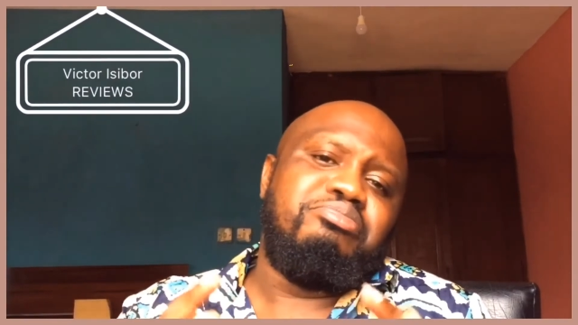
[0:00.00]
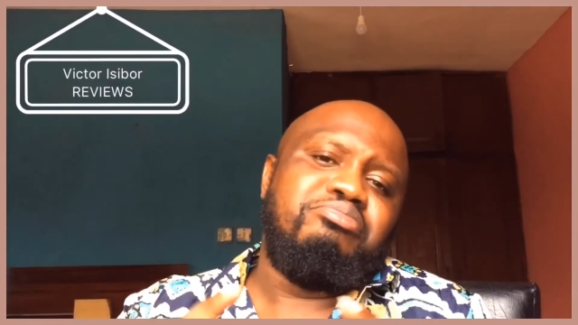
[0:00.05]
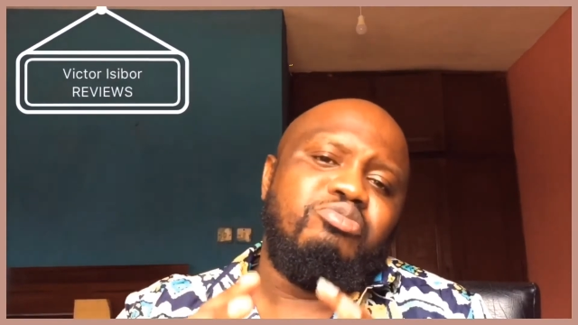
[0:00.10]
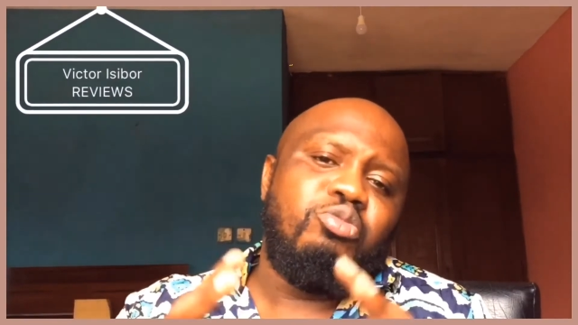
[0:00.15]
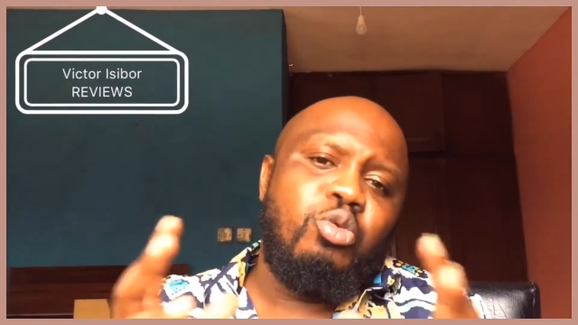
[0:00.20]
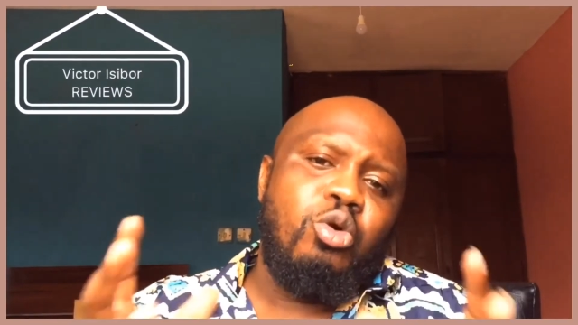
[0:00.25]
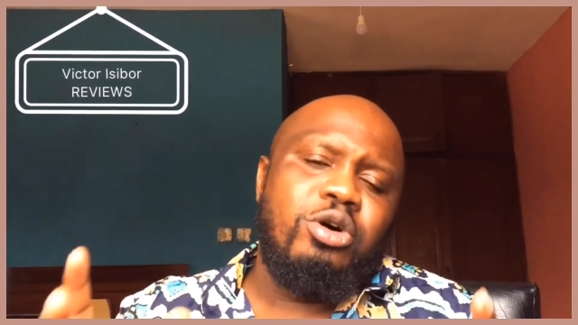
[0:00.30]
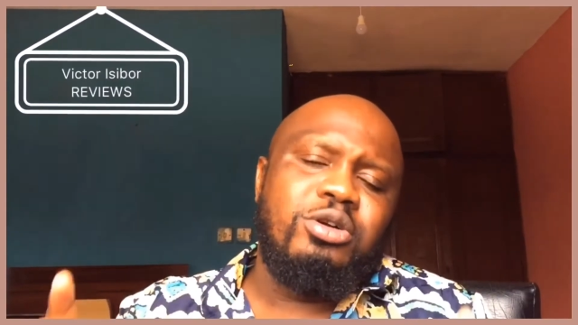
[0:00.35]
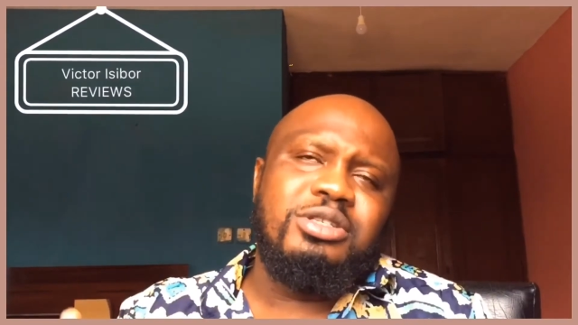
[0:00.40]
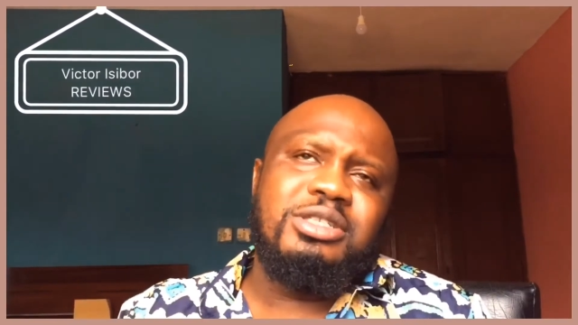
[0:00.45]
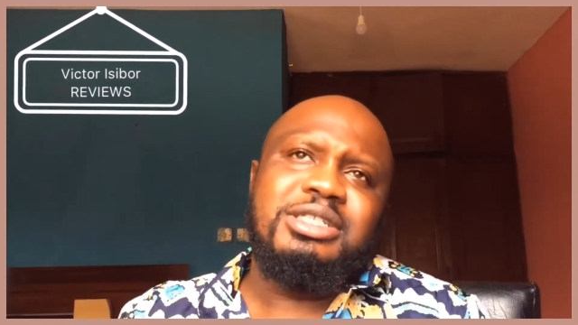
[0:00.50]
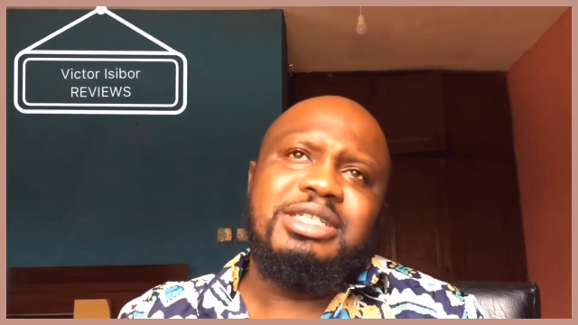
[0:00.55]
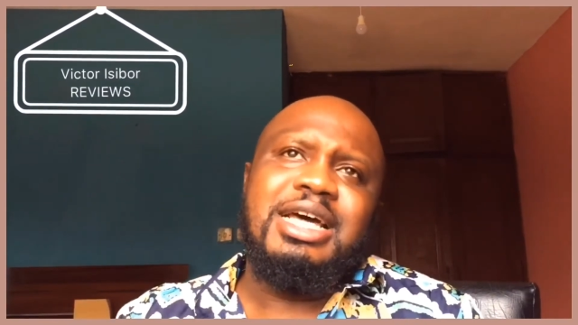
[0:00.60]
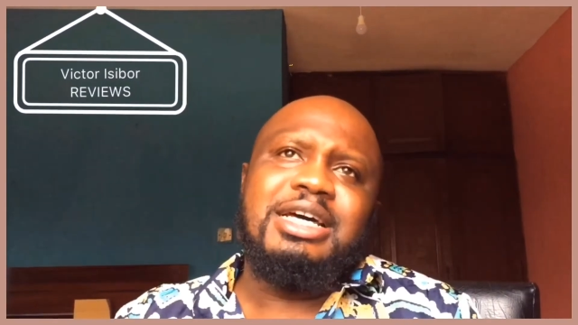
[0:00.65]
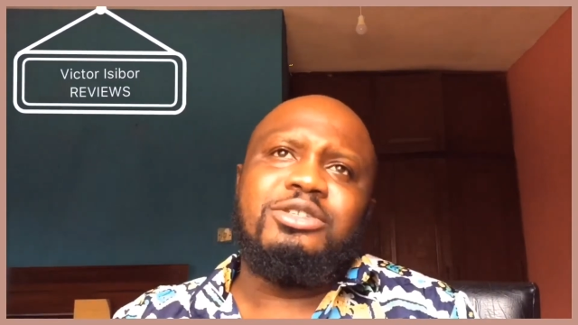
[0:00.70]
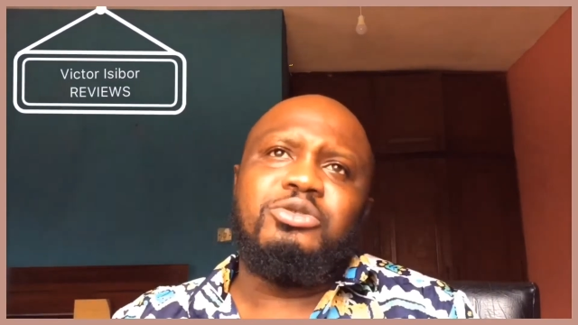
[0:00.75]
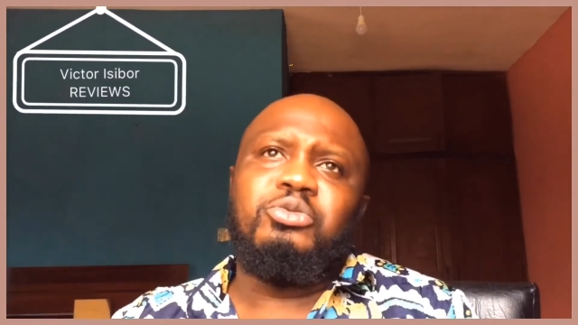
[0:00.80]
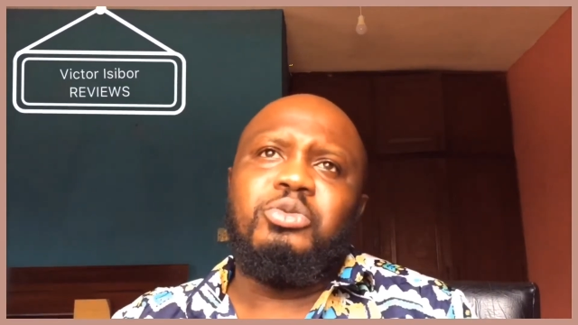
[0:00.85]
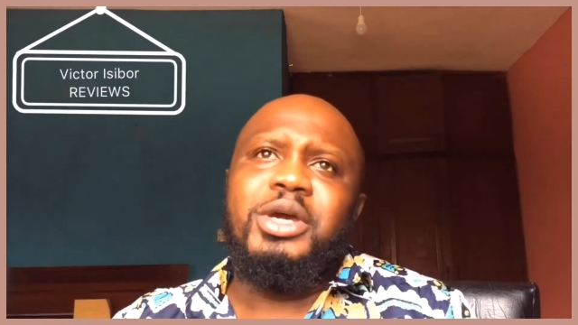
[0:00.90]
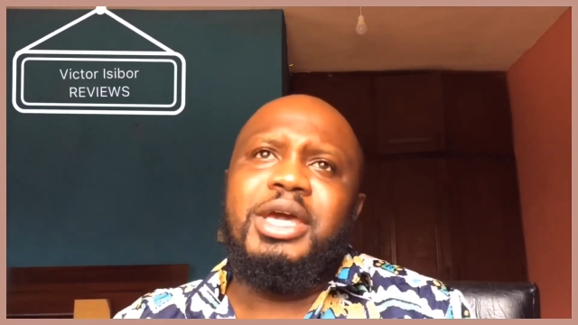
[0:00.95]
ones
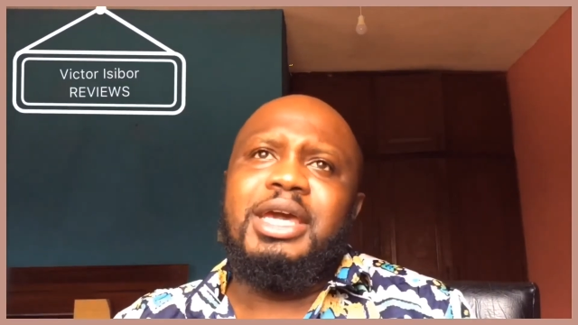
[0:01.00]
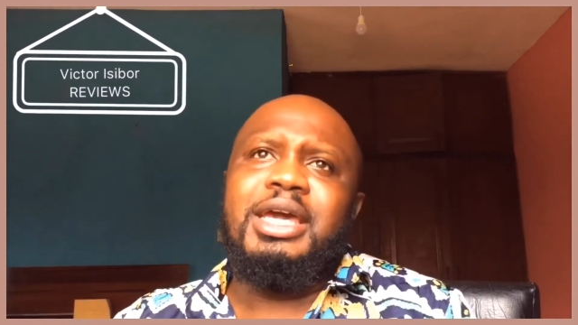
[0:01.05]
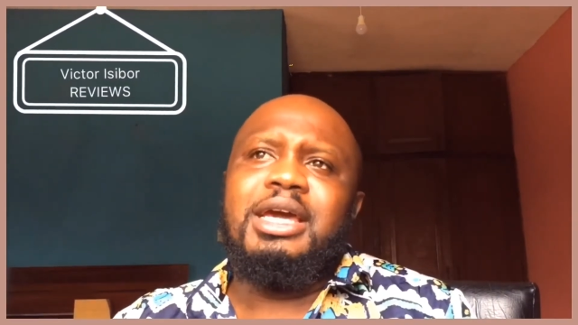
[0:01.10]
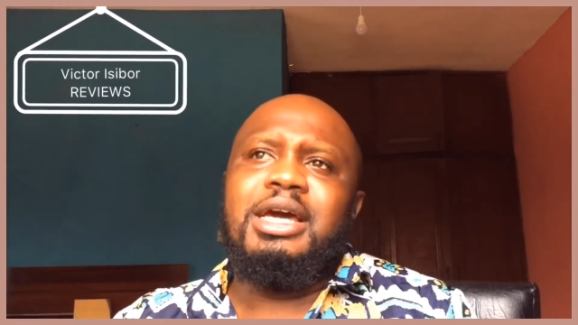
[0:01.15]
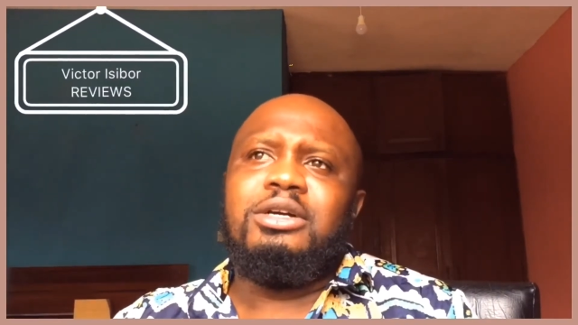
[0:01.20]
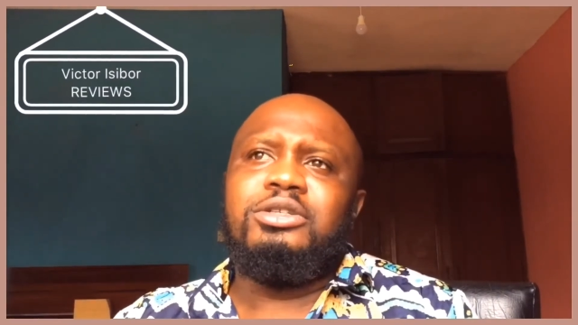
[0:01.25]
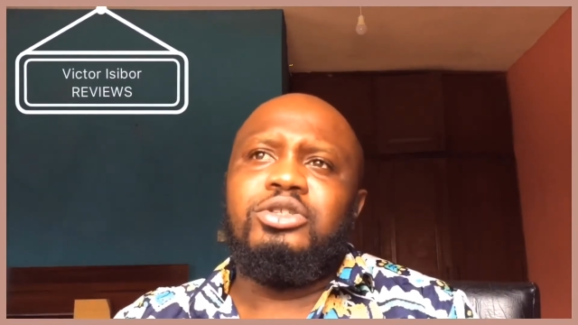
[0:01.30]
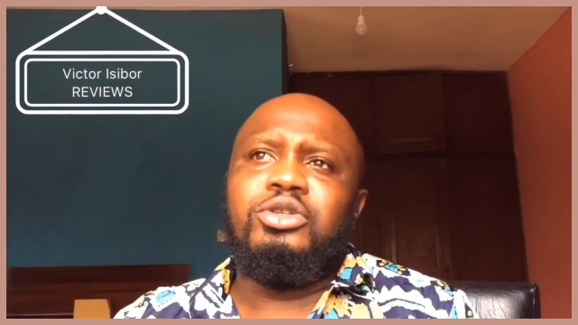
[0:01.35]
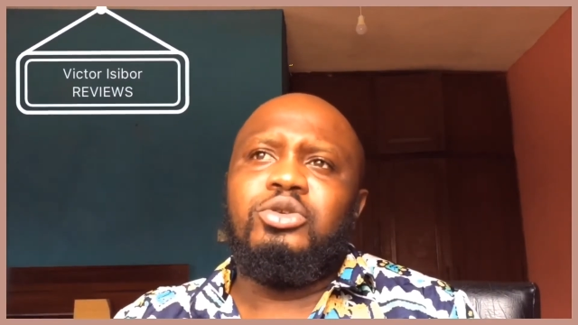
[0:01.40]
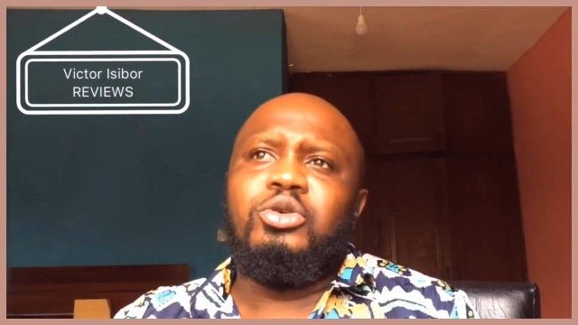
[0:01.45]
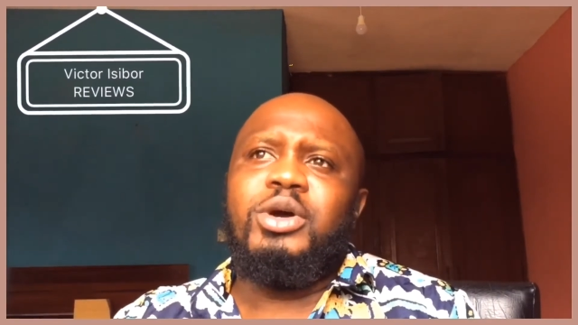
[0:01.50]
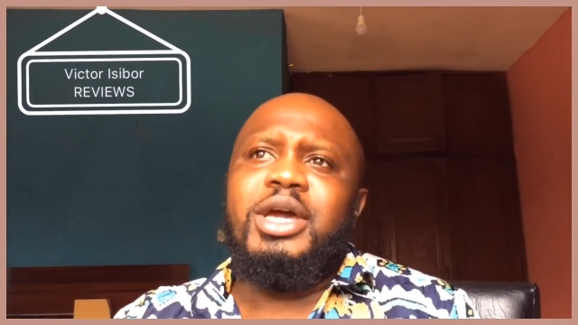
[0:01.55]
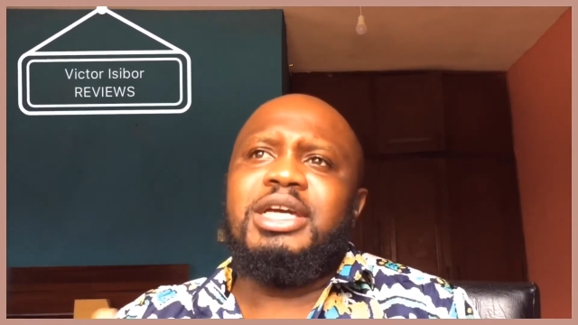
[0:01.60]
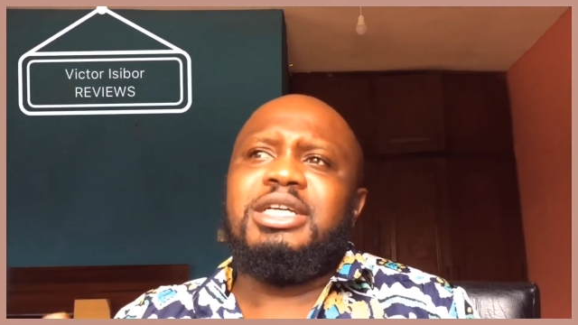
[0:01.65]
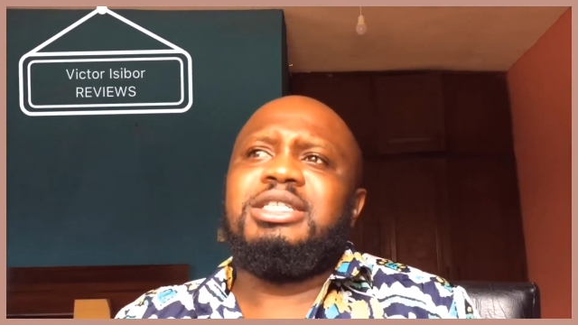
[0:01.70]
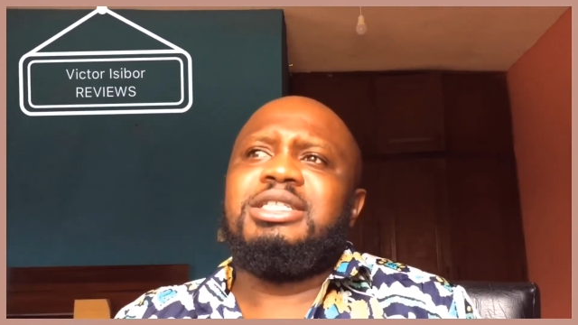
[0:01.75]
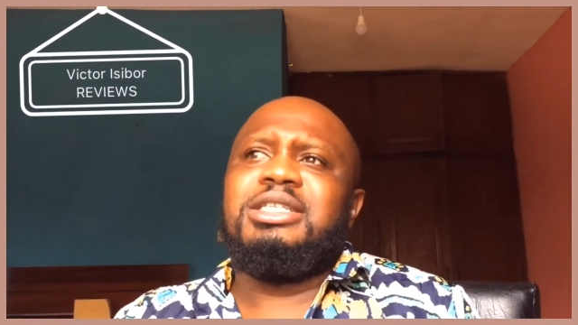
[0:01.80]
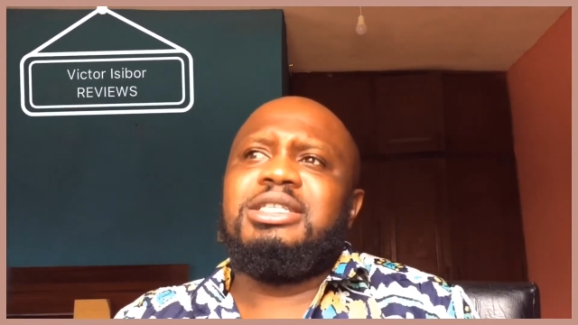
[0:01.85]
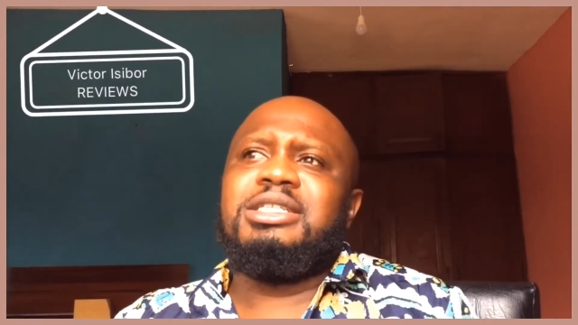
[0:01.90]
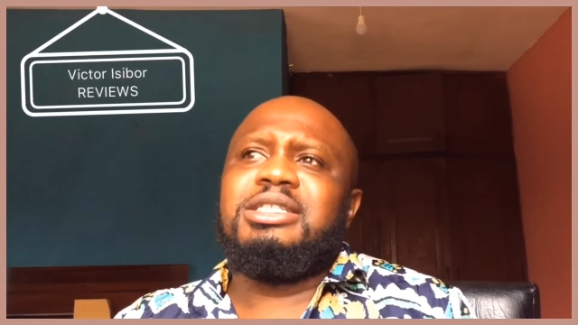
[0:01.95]
that were
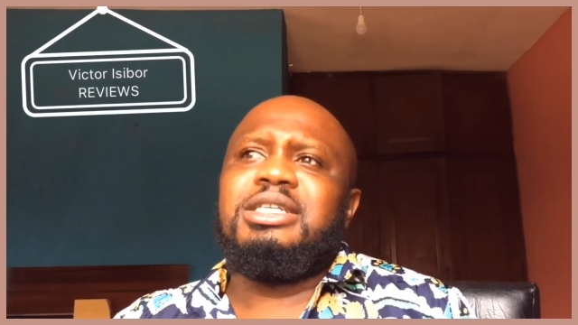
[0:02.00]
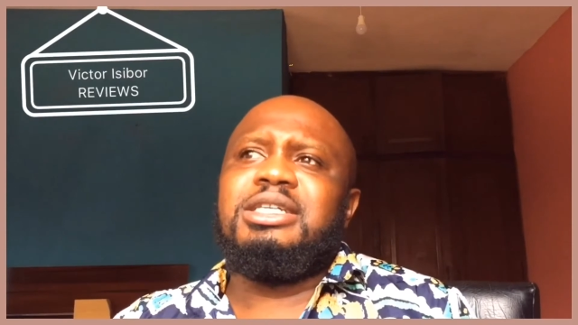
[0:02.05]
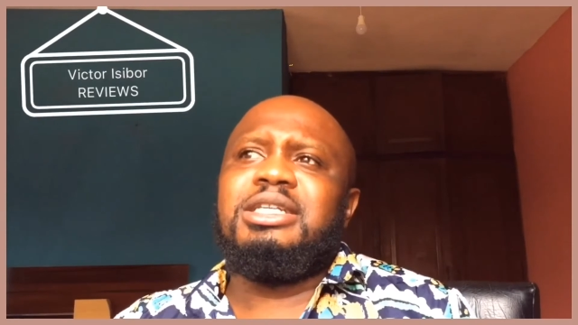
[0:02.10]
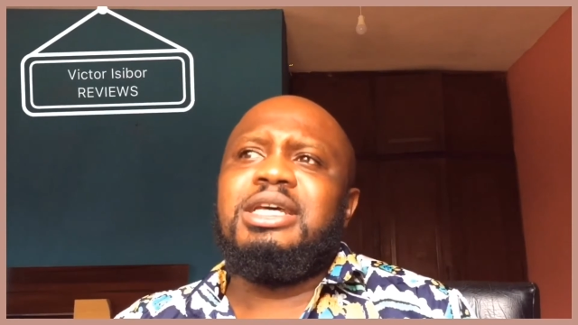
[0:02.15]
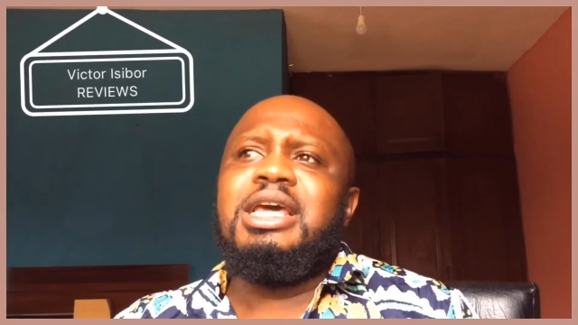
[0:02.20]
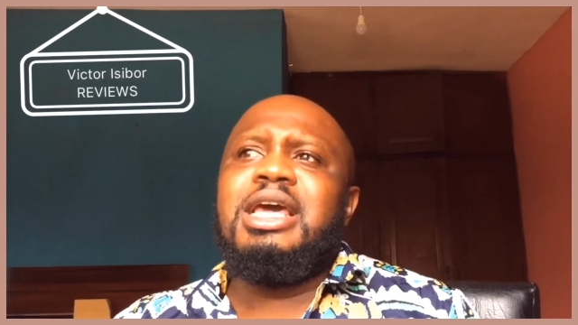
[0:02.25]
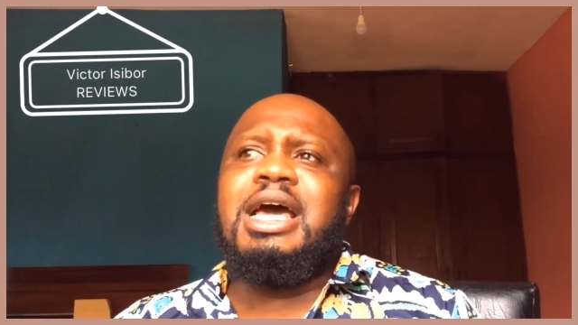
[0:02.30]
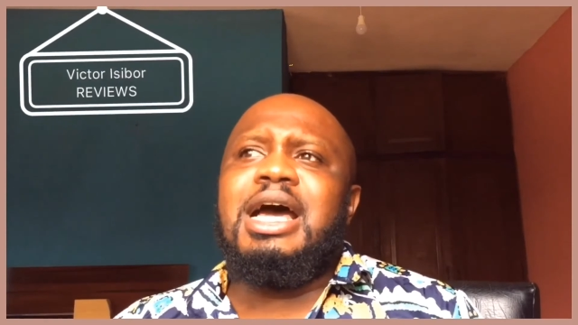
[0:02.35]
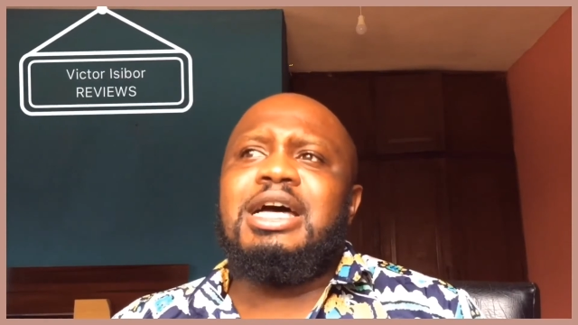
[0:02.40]
existing.